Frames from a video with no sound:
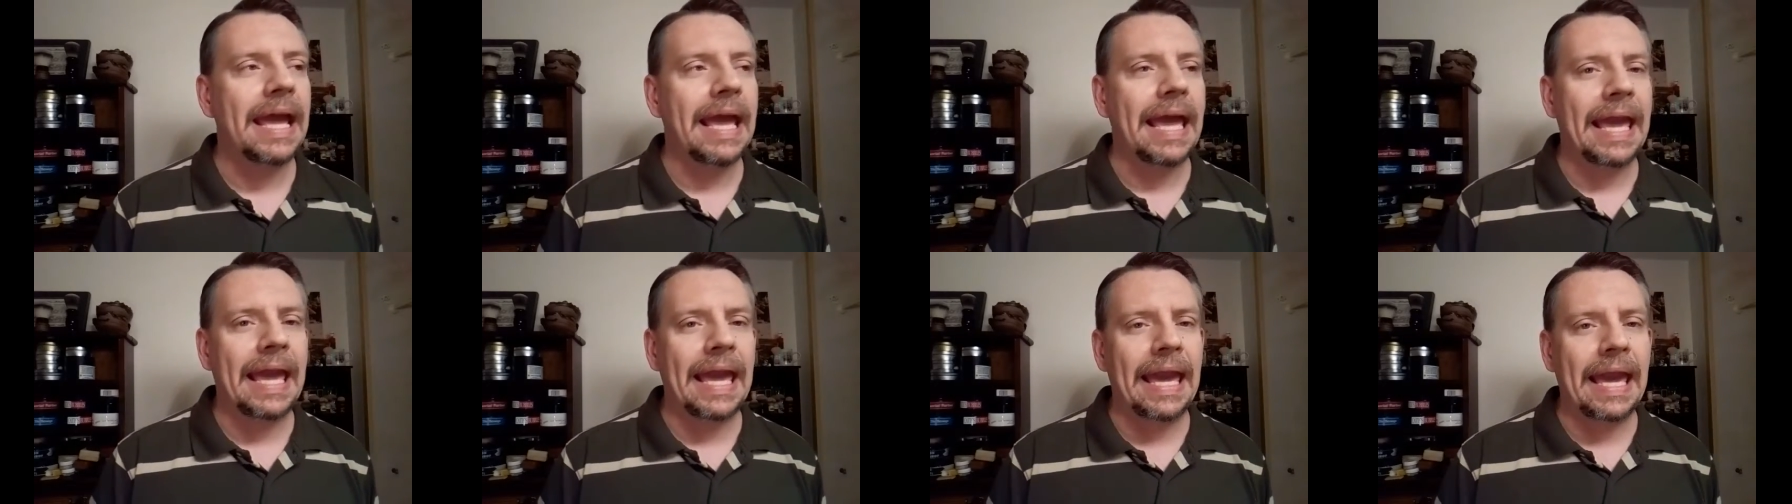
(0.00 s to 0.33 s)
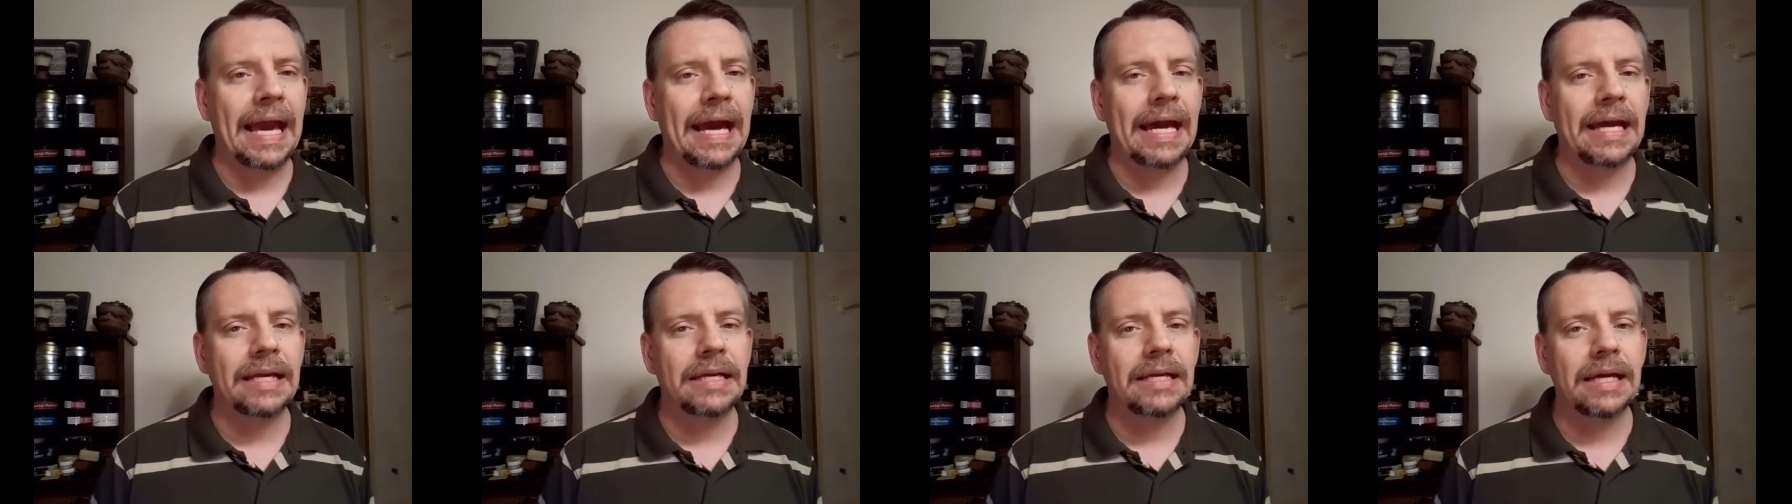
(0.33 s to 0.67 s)

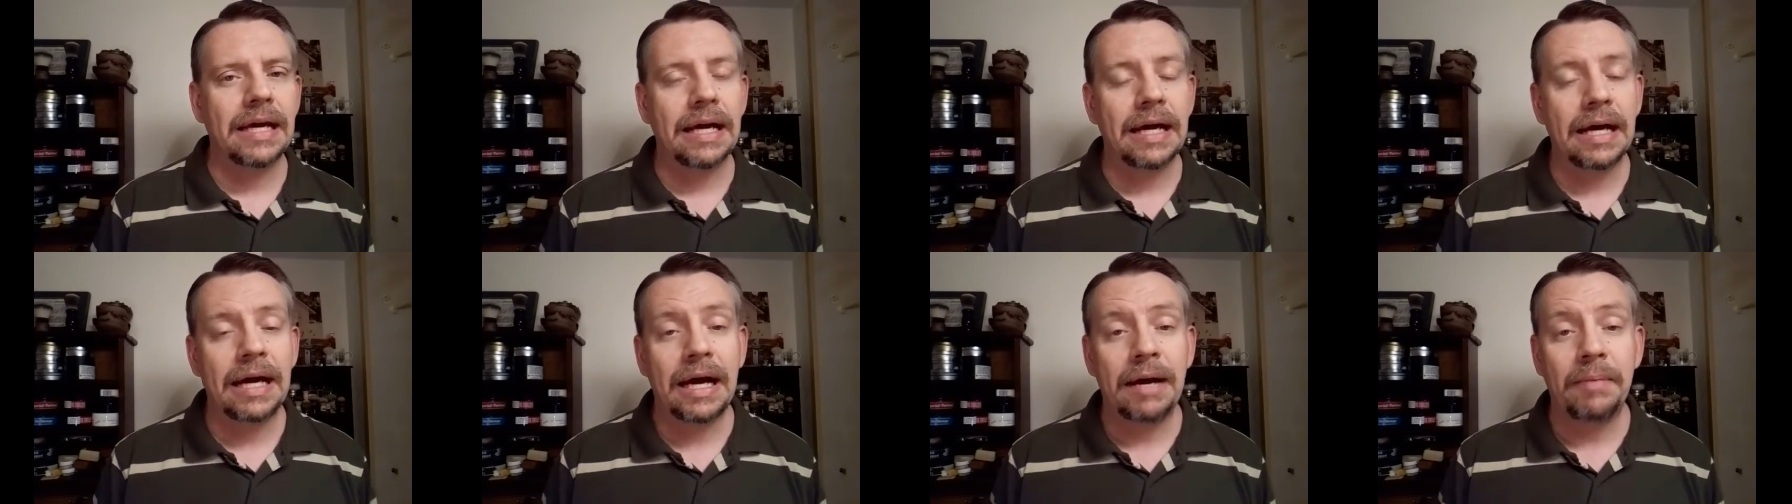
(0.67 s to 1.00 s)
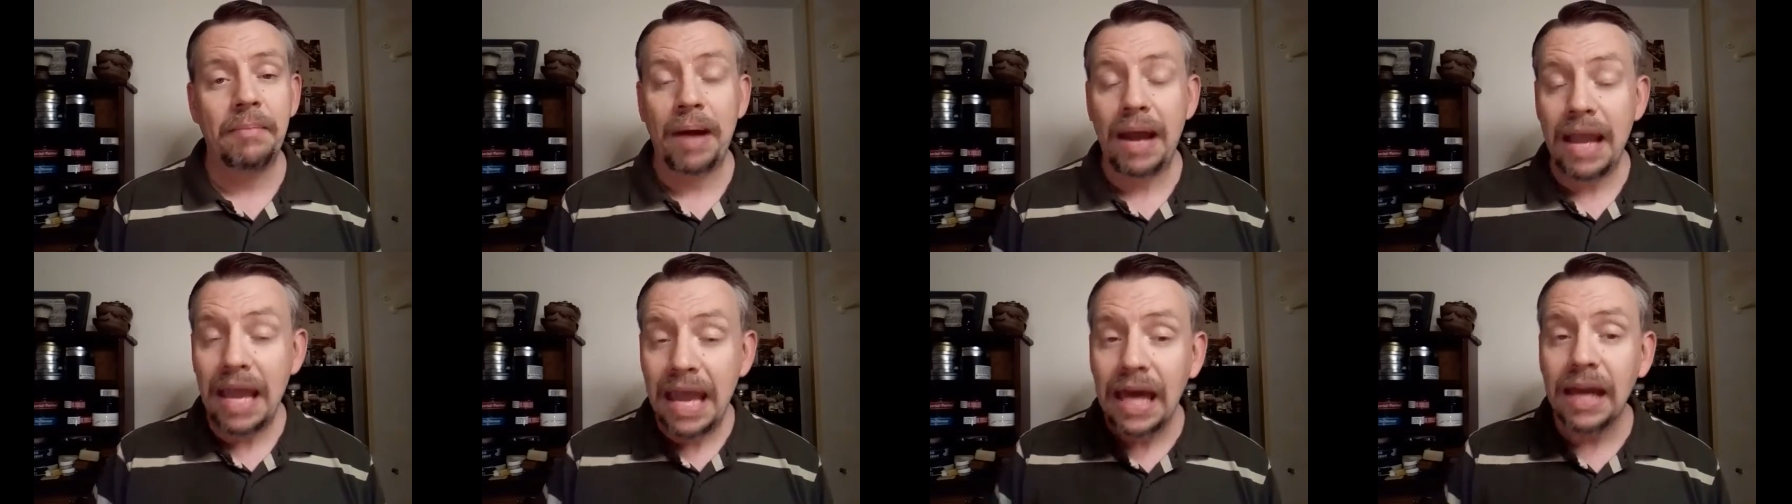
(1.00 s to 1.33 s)
and
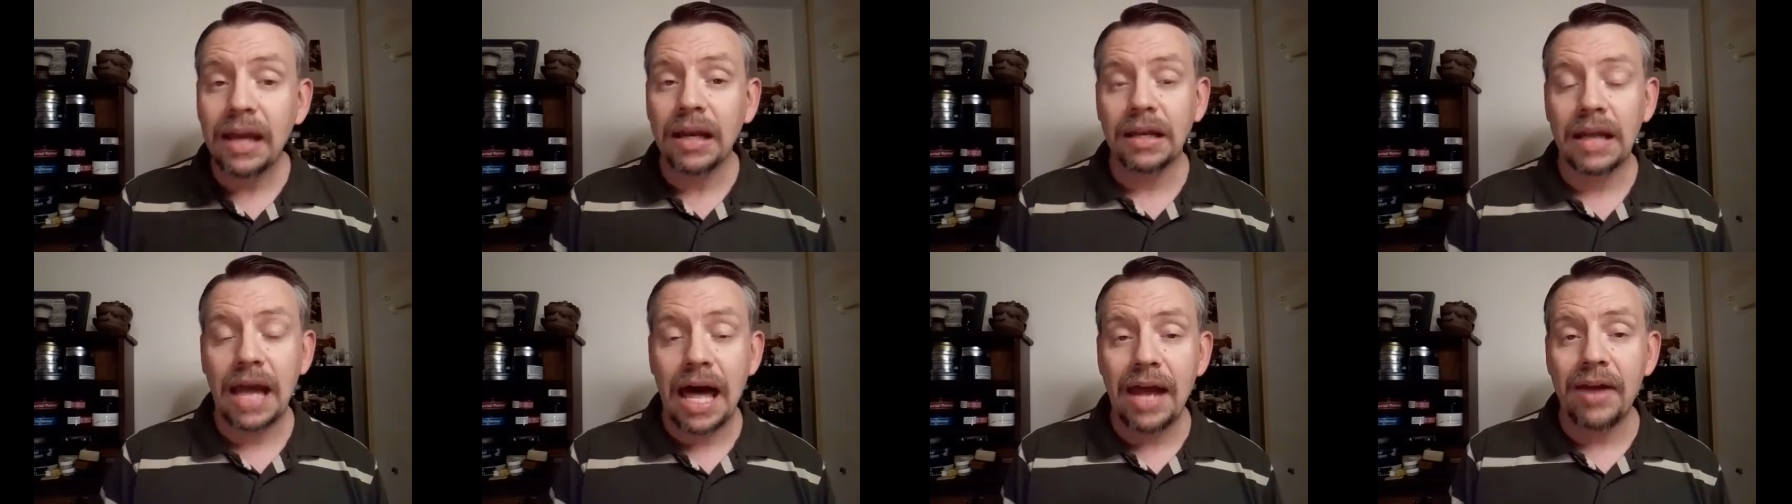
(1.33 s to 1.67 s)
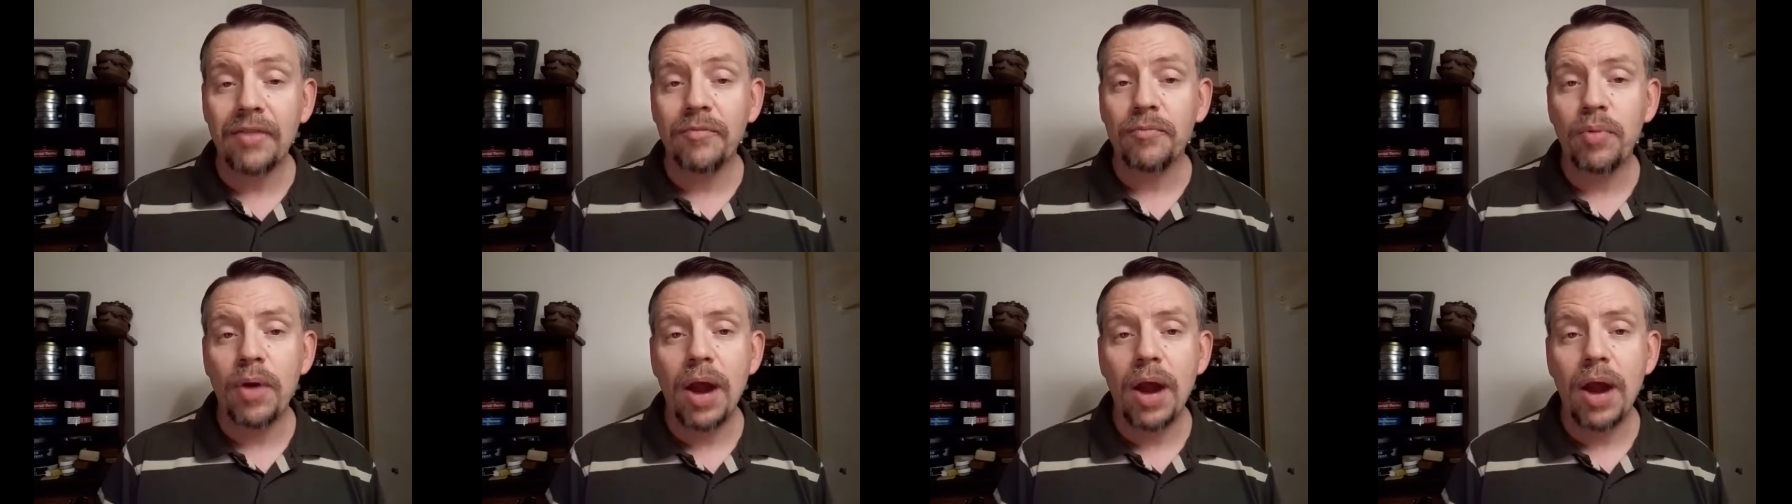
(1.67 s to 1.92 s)
I had a lot of